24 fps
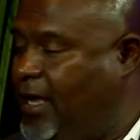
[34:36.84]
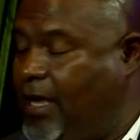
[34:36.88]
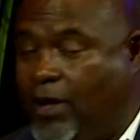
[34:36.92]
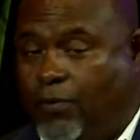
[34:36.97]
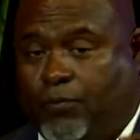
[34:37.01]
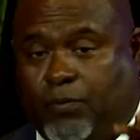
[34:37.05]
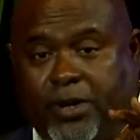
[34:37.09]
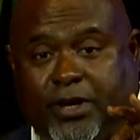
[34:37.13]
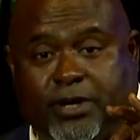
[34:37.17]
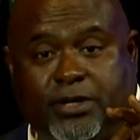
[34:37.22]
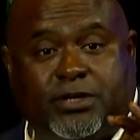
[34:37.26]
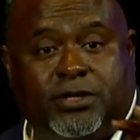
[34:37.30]
if
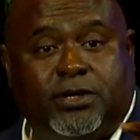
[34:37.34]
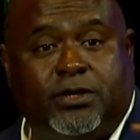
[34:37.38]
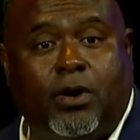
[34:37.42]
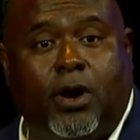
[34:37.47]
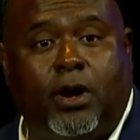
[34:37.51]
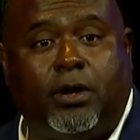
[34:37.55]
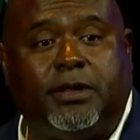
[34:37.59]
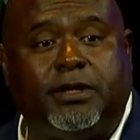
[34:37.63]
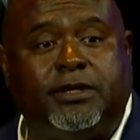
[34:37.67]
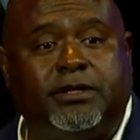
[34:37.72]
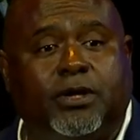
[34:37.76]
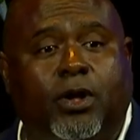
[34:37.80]
we could
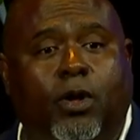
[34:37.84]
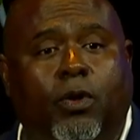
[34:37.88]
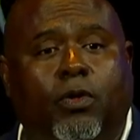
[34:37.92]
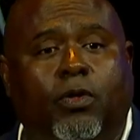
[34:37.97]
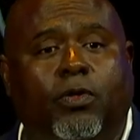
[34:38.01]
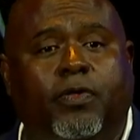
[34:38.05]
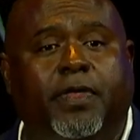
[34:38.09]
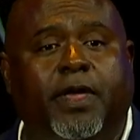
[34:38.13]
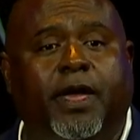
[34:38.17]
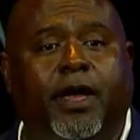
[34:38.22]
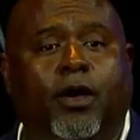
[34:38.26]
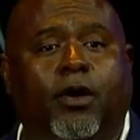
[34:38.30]
start this
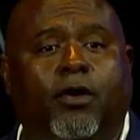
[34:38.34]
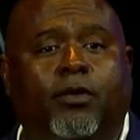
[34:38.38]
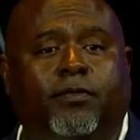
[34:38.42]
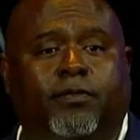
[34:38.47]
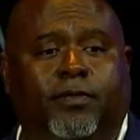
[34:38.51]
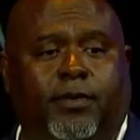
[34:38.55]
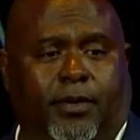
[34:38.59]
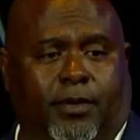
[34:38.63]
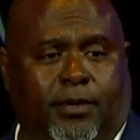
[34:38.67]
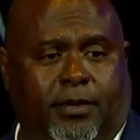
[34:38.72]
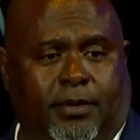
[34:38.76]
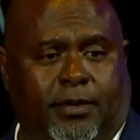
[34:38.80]
whole thing over.
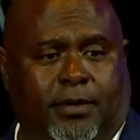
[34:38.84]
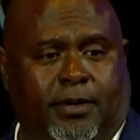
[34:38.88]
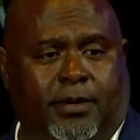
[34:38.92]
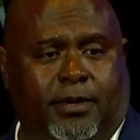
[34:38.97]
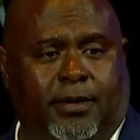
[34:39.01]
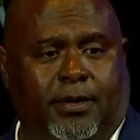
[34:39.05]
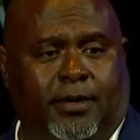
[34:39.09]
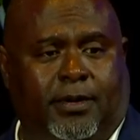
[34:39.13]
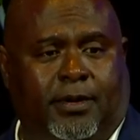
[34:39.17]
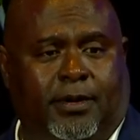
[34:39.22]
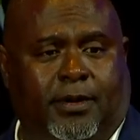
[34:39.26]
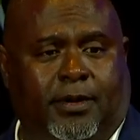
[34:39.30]

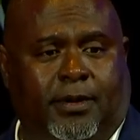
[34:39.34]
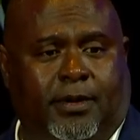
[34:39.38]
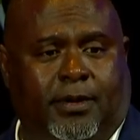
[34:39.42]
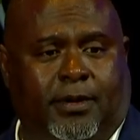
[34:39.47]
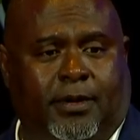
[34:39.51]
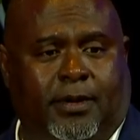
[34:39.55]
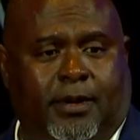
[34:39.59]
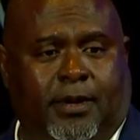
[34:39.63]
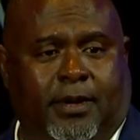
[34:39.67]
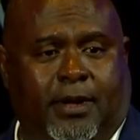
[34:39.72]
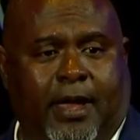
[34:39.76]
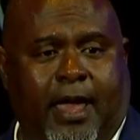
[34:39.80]

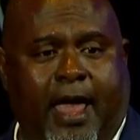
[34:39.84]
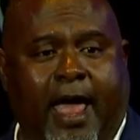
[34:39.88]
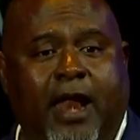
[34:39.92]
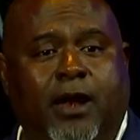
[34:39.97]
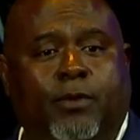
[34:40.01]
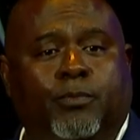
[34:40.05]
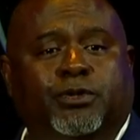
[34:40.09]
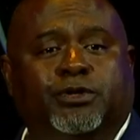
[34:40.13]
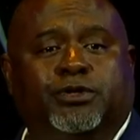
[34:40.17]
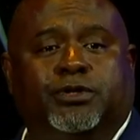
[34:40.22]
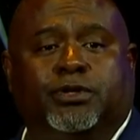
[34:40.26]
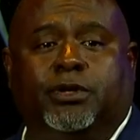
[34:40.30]
And
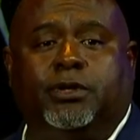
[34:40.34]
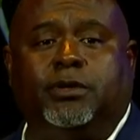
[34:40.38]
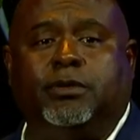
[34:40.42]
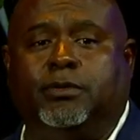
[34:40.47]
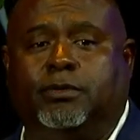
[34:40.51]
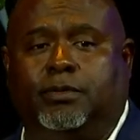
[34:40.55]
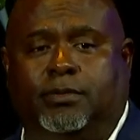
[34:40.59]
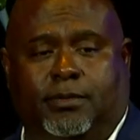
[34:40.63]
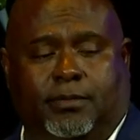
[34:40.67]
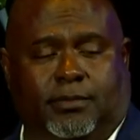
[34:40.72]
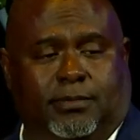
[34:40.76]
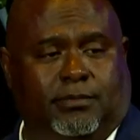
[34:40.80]
it was you
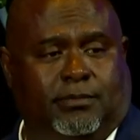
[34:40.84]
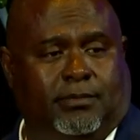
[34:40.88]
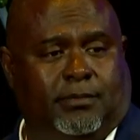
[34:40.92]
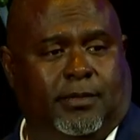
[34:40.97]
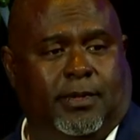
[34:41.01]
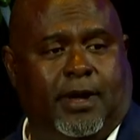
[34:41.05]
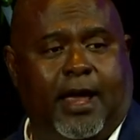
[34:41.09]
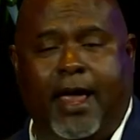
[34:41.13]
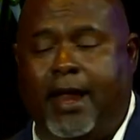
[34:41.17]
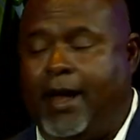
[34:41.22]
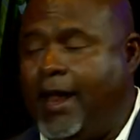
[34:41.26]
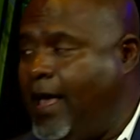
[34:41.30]

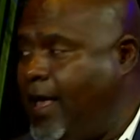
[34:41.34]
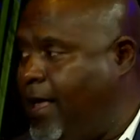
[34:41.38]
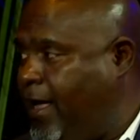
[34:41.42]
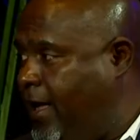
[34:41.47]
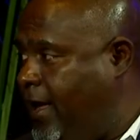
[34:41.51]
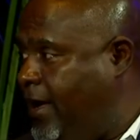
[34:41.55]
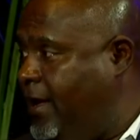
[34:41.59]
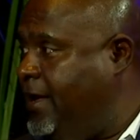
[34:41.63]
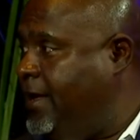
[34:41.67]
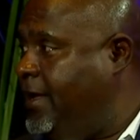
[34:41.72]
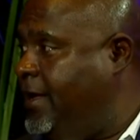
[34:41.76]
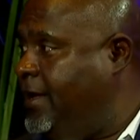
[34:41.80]
and I
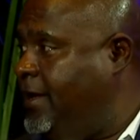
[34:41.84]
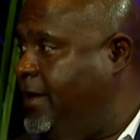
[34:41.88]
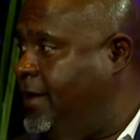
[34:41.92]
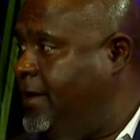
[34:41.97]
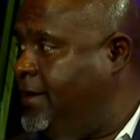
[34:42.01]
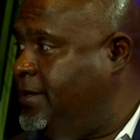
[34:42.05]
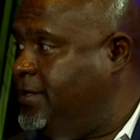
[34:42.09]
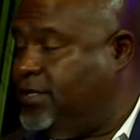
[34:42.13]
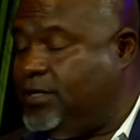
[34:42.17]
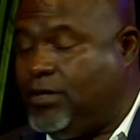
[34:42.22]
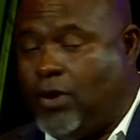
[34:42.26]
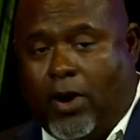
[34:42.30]

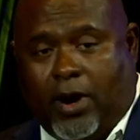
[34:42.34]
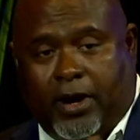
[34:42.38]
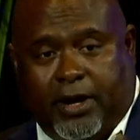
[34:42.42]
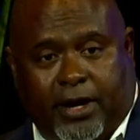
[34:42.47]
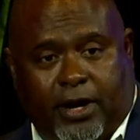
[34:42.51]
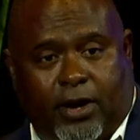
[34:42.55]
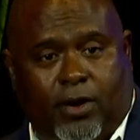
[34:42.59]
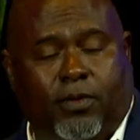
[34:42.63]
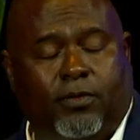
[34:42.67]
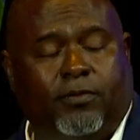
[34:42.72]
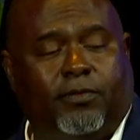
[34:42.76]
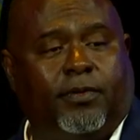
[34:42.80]
starting
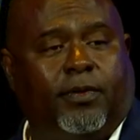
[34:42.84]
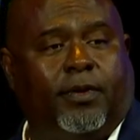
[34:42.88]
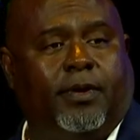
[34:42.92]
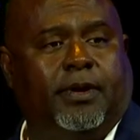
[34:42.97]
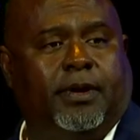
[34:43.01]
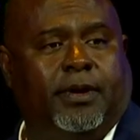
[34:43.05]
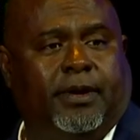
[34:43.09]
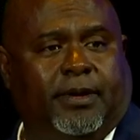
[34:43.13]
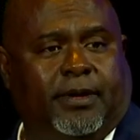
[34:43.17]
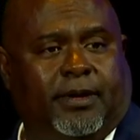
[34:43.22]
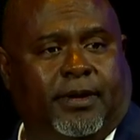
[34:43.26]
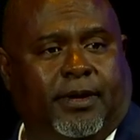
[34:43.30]
it over.
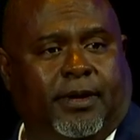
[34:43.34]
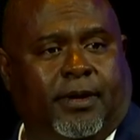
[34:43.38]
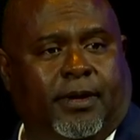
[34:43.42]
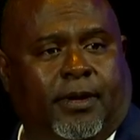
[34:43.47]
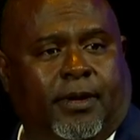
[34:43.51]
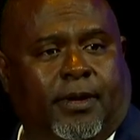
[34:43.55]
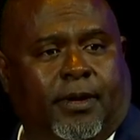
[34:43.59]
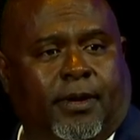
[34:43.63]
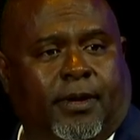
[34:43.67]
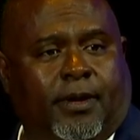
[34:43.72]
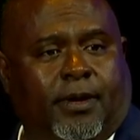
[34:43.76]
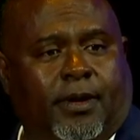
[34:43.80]

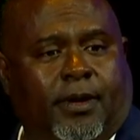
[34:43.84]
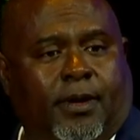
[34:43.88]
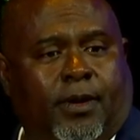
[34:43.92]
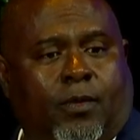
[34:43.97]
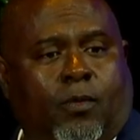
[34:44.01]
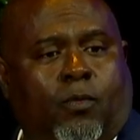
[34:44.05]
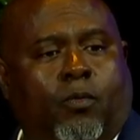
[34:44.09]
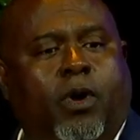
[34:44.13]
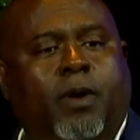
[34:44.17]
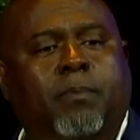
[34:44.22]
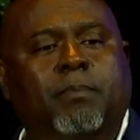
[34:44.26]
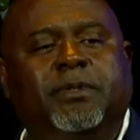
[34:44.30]

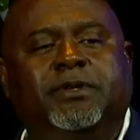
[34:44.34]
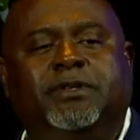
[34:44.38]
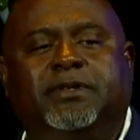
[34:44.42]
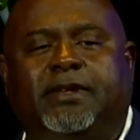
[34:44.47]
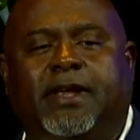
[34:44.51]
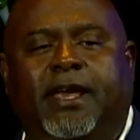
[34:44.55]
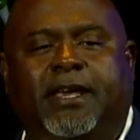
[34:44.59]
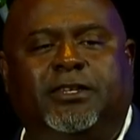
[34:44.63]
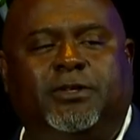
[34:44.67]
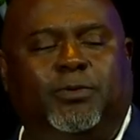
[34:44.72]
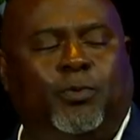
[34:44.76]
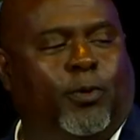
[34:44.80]
What
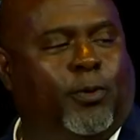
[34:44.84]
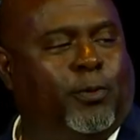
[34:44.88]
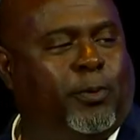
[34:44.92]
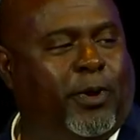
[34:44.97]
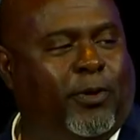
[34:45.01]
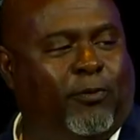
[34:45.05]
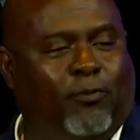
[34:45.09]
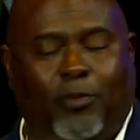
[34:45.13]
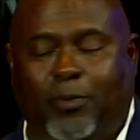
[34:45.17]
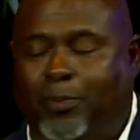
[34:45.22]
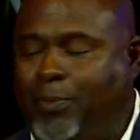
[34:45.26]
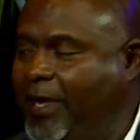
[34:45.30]
mistakes would
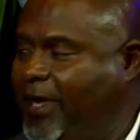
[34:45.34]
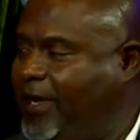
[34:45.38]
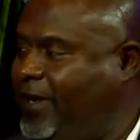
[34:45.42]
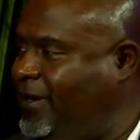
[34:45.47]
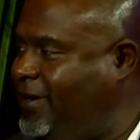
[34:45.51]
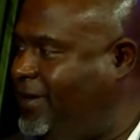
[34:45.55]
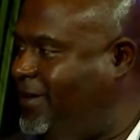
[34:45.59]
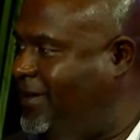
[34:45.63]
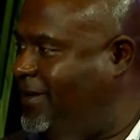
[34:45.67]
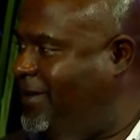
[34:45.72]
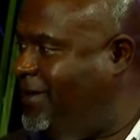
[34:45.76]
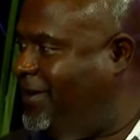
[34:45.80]
we repeat?